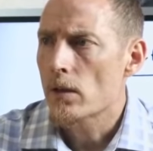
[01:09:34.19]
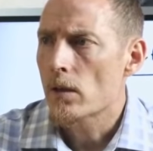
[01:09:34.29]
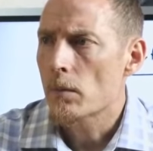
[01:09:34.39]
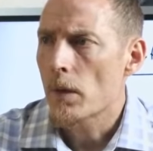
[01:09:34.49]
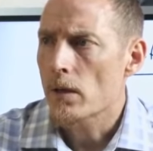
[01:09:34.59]

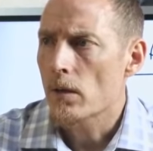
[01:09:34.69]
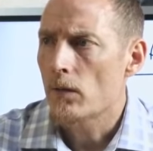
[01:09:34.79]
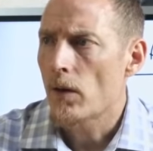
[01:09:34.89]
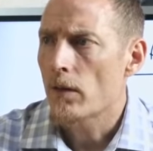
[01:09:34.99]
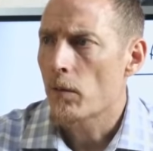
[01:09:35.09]
took myself
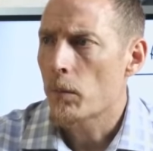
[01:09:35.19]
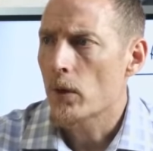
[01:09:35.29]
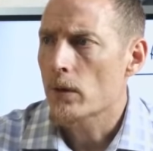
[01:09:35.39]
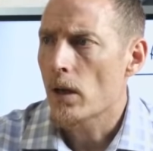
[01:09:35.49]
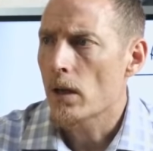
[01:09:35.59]
off of
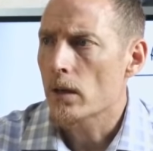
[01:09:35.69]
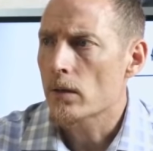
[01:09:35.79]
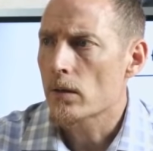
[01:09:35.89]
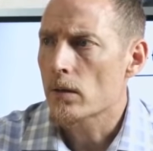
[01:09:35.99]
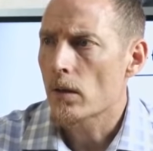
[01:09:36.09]
Protonix
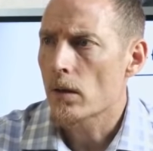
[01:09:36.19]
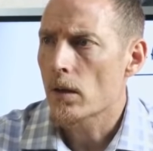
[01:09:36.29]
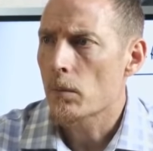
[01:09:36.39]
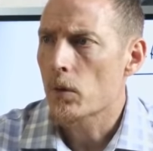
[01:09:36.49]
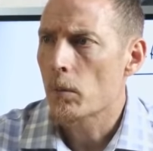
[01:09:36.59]
and started on
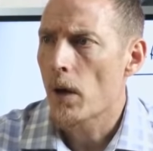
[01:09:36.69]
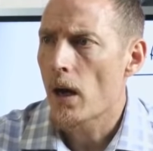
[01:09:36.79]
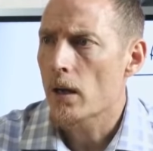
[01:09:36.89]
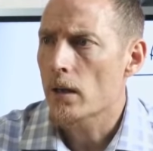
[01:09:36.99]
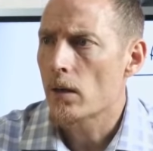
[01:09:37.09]
a
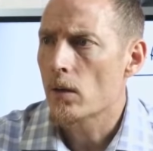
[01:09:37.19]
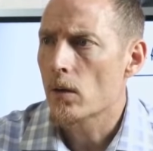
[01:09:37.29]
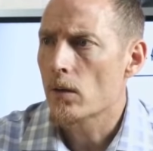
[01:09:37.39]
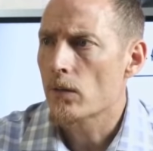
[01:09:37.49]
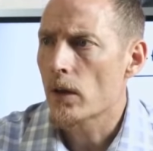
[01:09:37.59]
probiotic
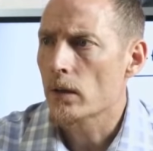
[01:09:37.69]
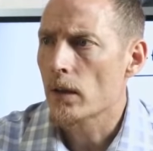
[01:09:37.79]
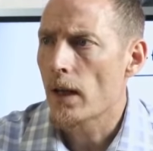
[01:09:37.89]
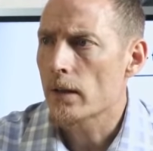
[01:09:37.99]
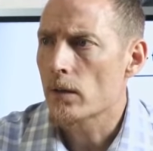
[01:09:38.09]
yogurt, very little
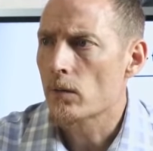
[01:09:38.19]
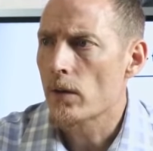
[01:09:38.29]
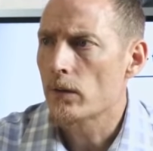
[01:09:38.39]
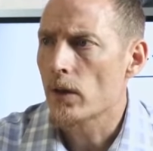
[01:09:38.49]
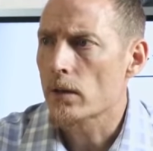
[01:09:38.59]
acid
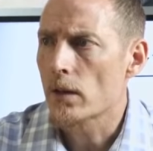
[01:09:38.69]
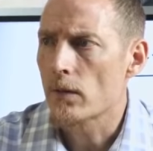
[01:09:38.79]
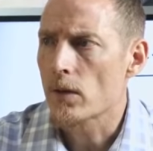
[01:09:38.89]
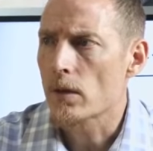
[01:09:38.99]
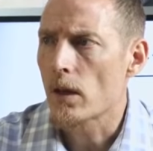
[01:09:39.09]
reflux
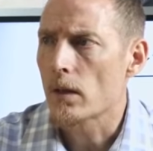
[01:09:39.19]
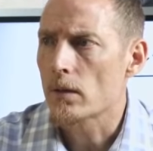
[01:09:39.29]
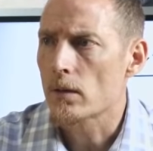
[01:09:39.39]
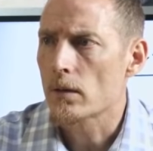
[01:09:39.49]
ever since.